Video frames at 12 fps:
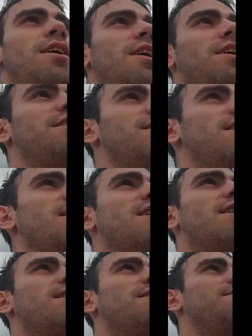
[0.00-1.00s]
And yeah,
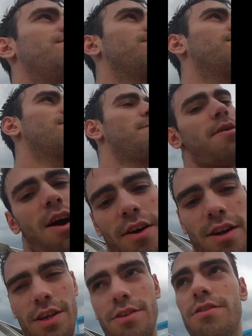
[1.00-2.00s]

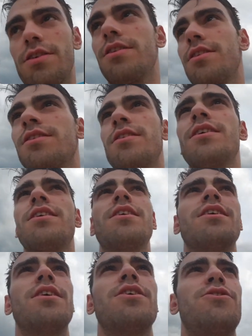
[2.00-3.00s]
apparently you can
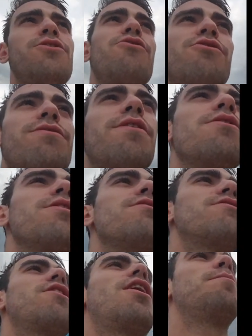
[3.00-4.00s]
use your phone
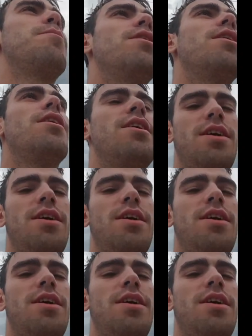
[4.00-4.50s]
inside, but